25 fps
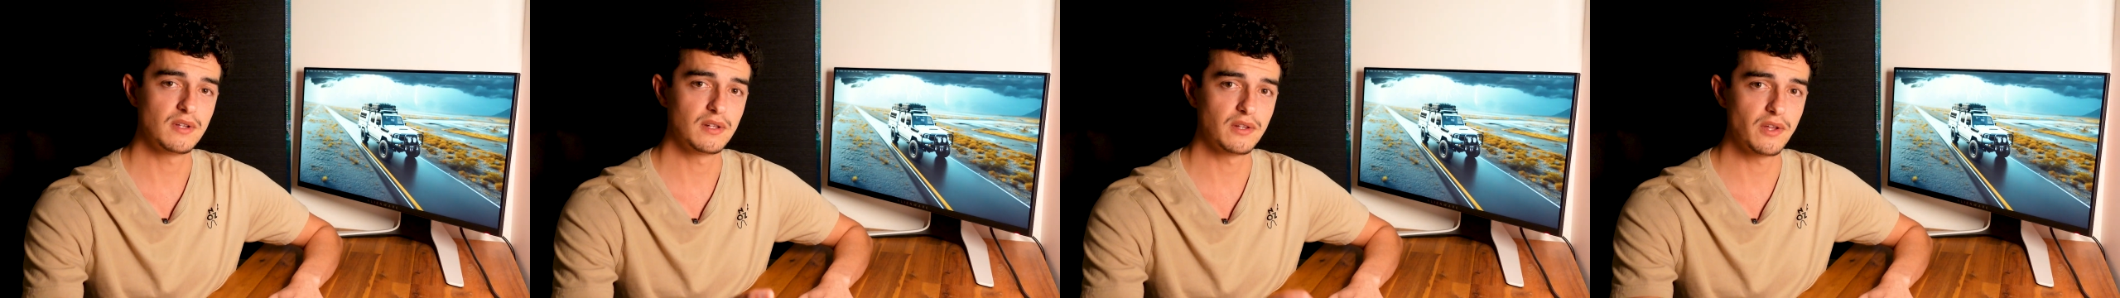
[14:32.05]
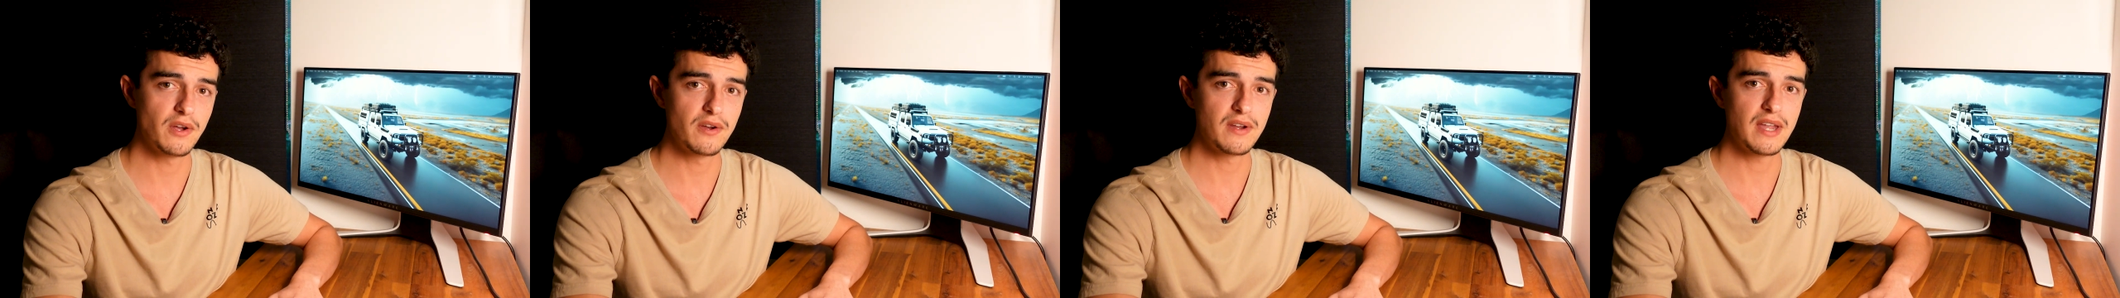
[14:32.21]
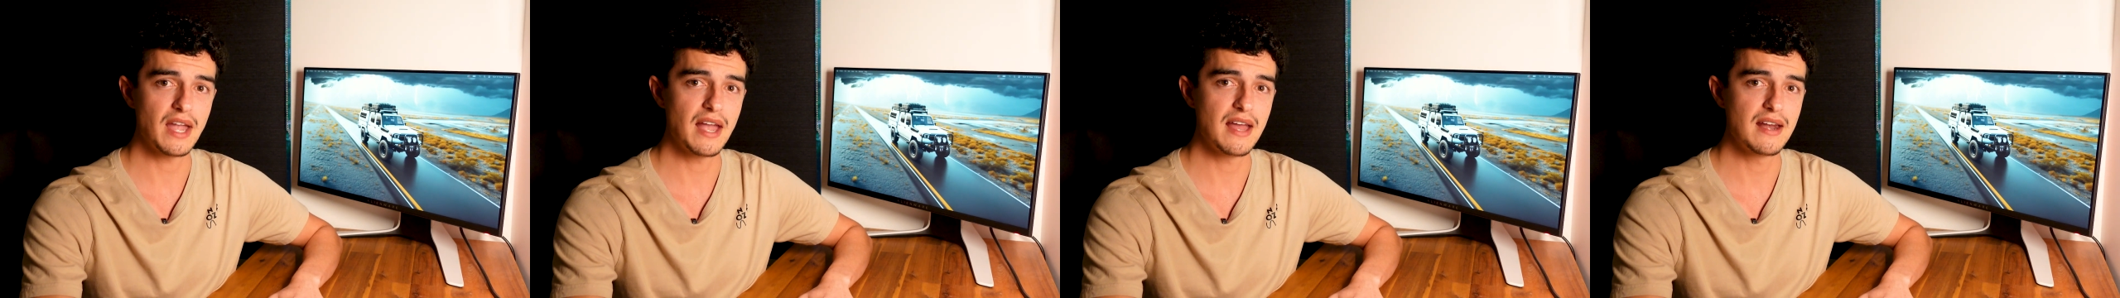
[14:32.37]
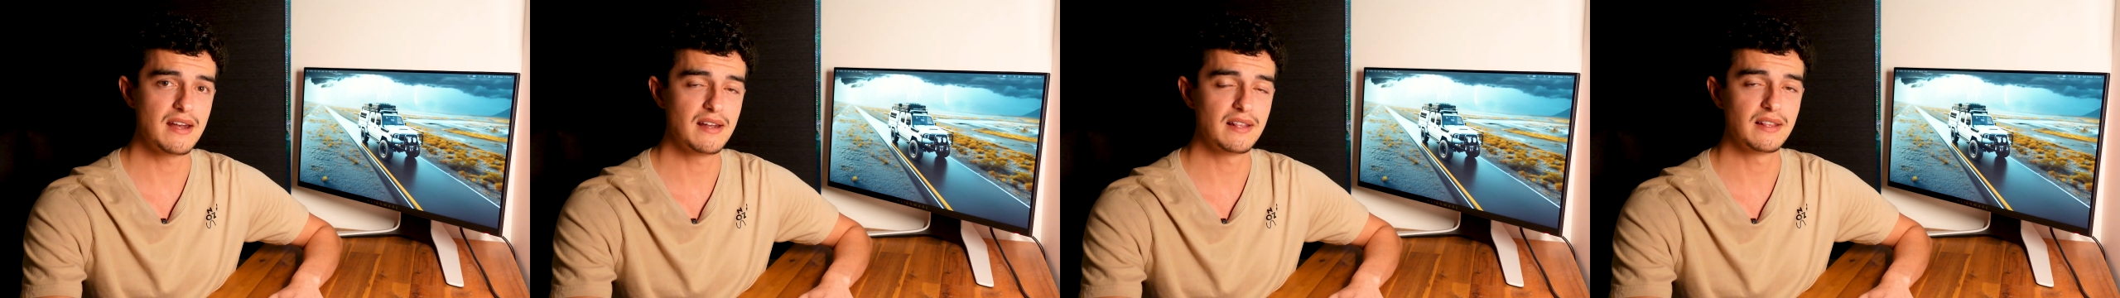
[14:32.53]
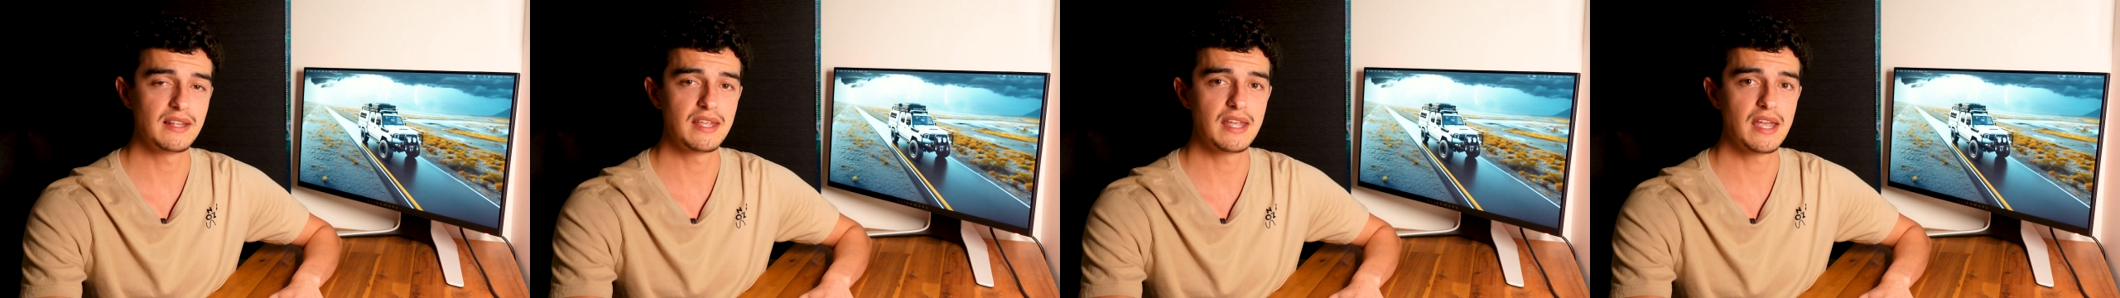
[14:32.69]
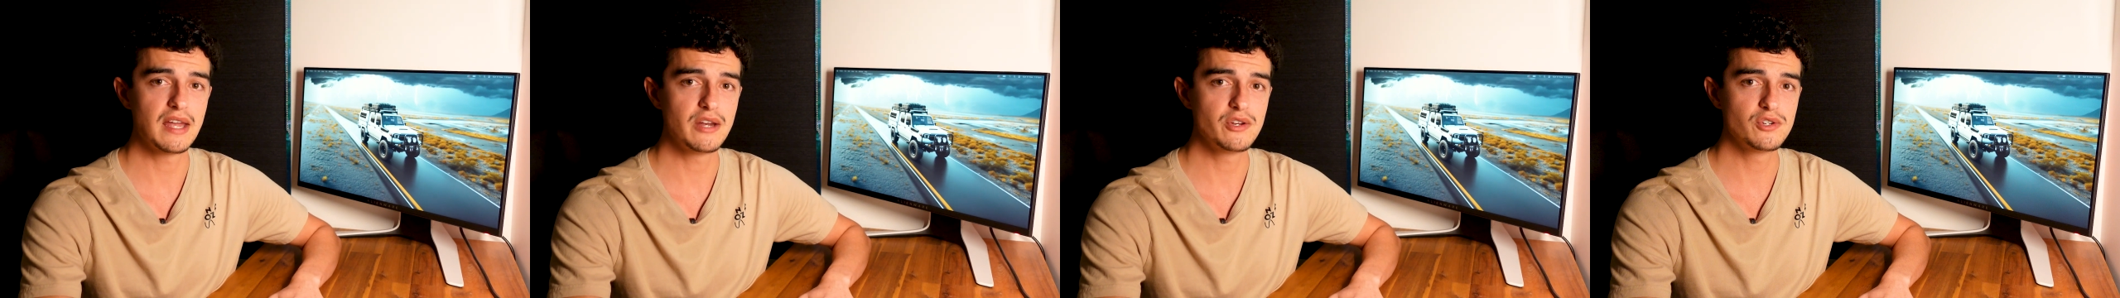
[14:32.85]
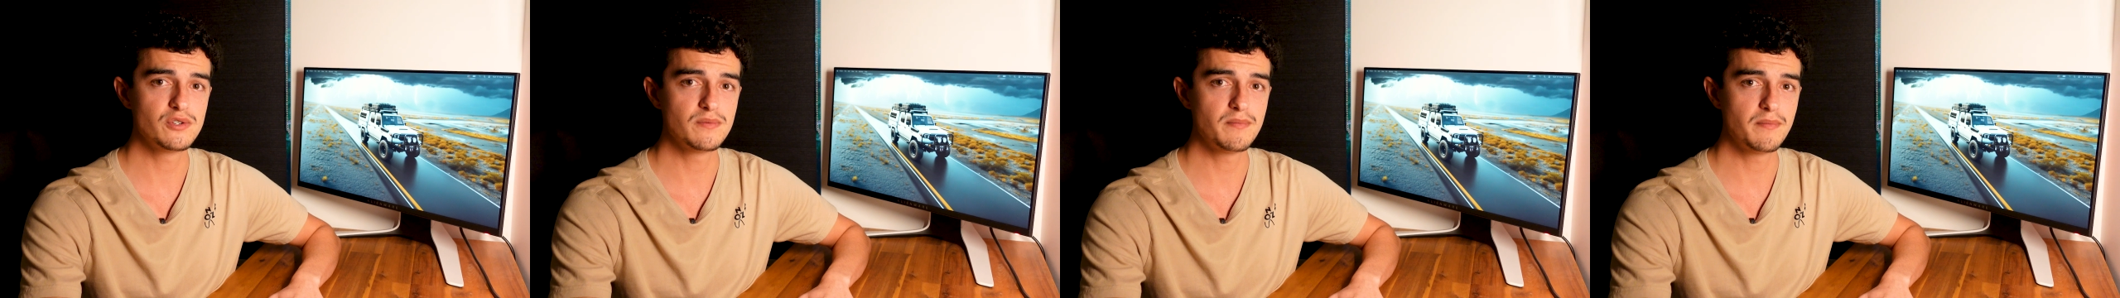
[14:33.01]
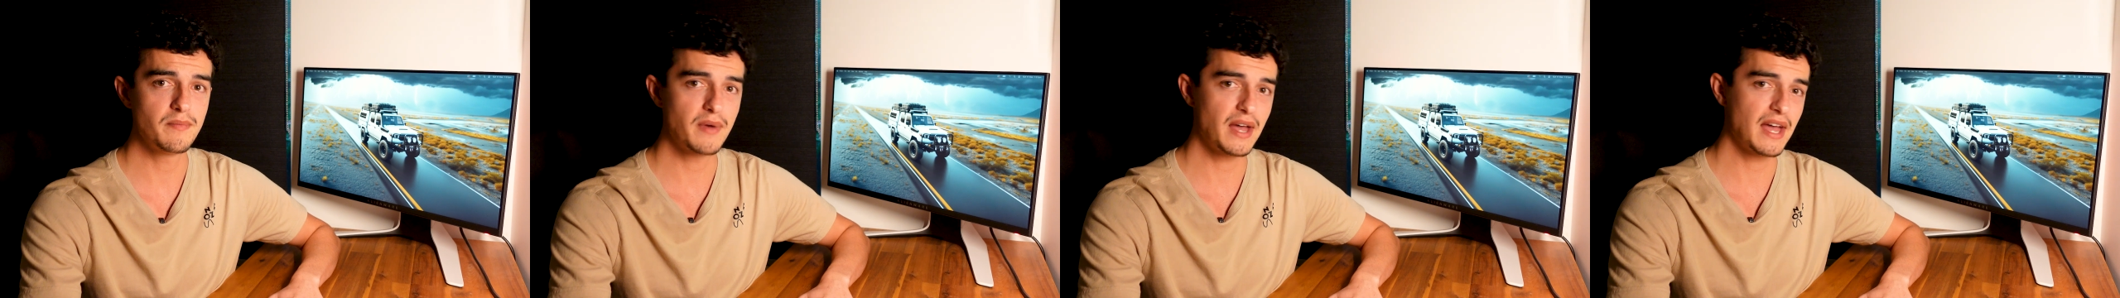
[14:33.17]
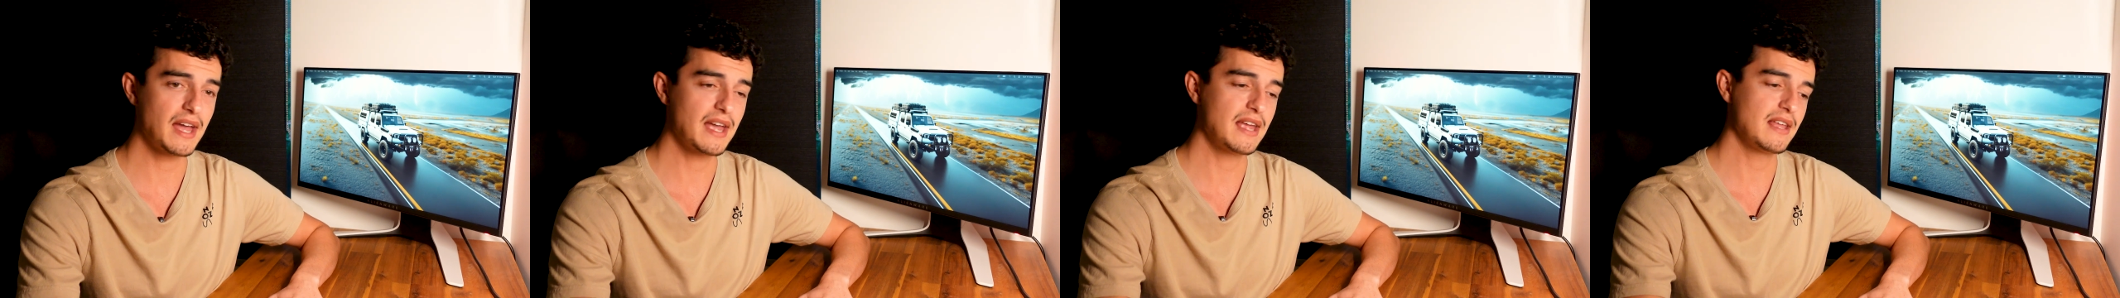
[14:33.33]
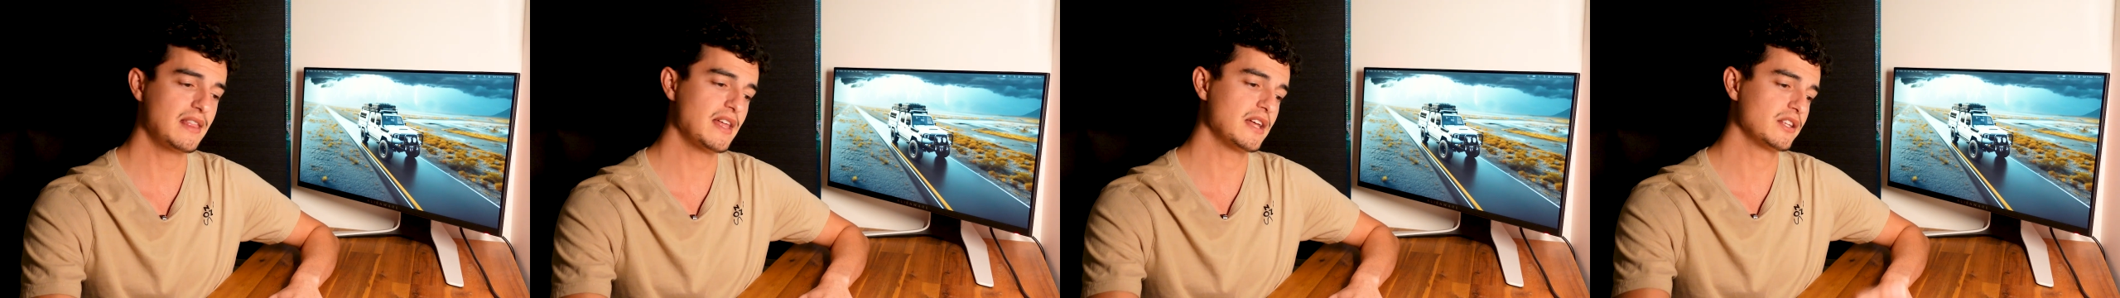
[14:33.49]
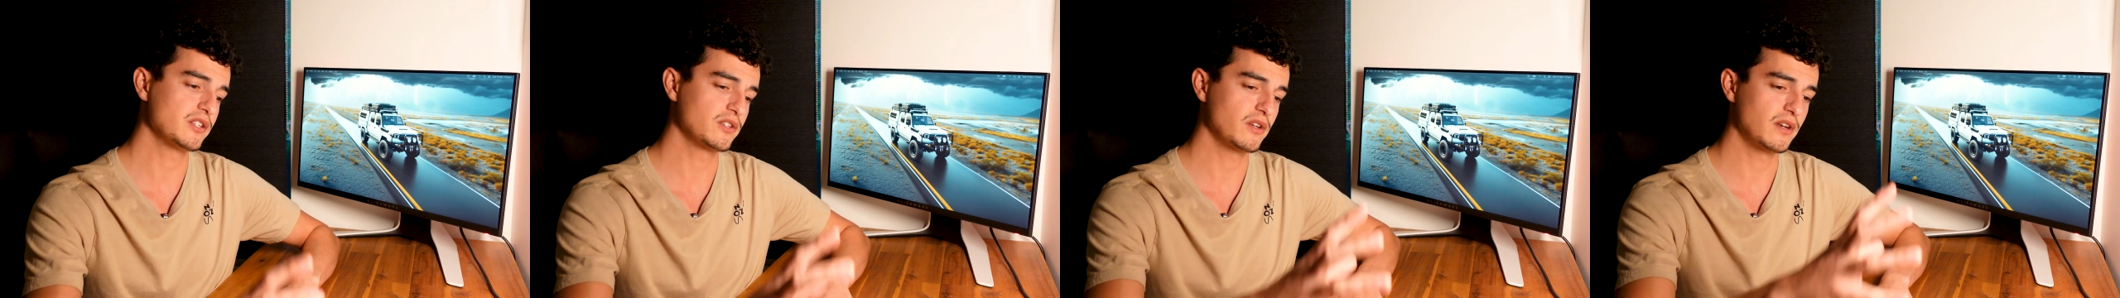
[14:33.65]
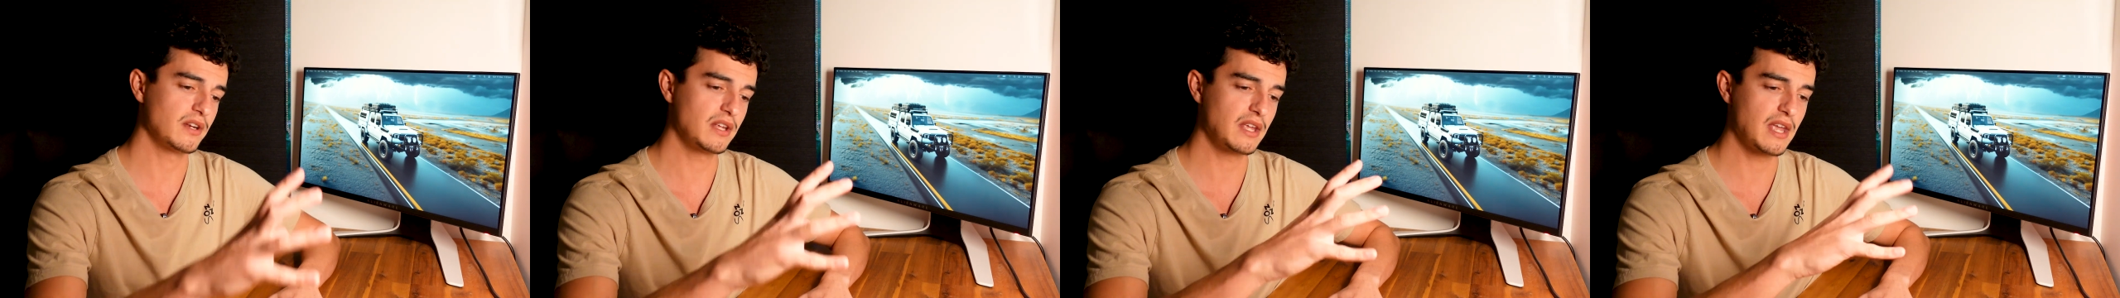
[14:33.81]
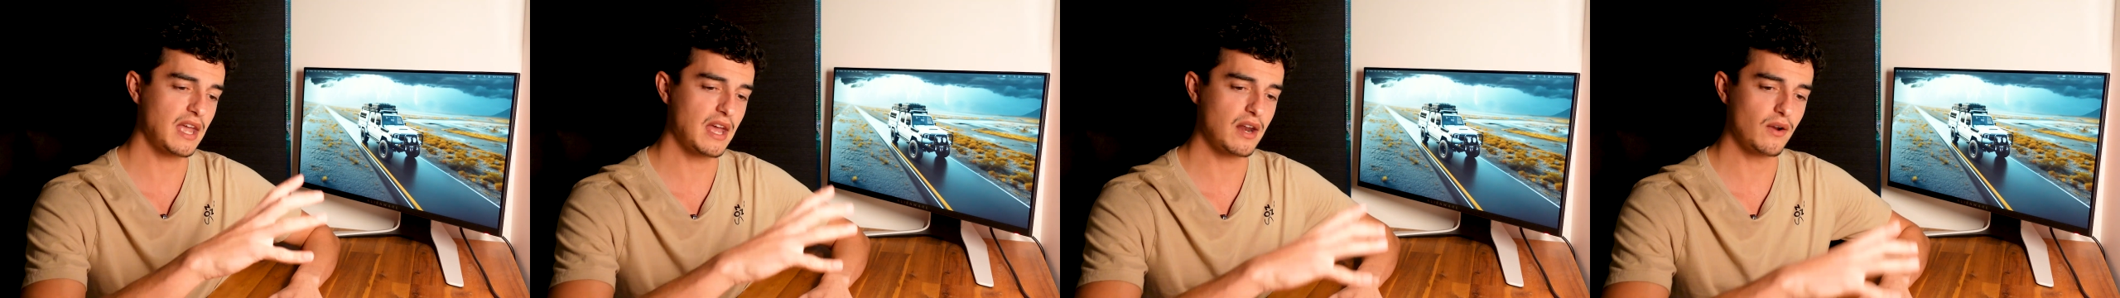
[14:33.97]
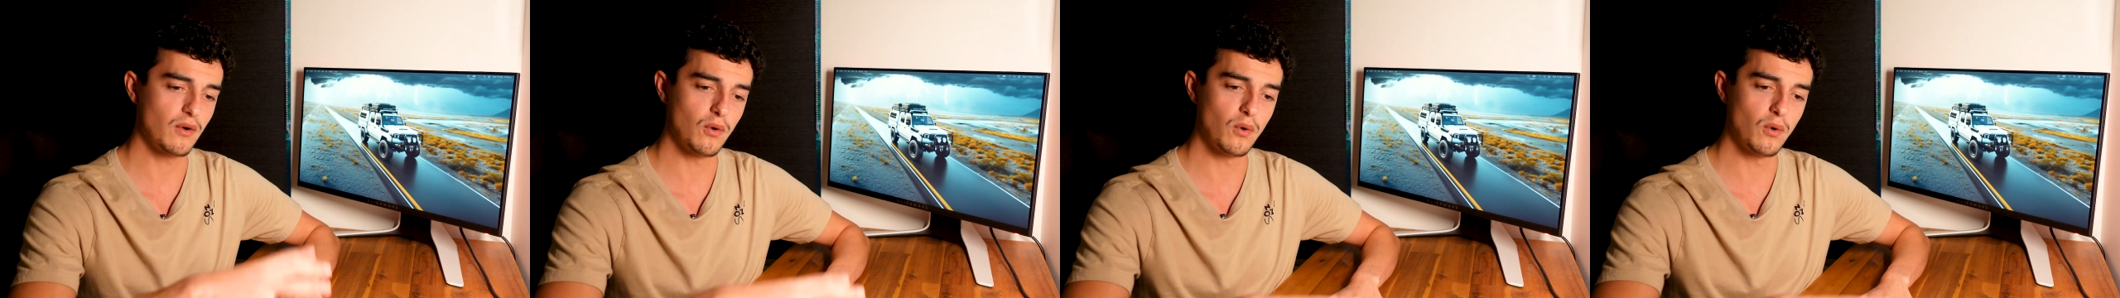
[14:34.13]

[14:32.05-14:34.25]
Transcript: located in the engine bay that's going to get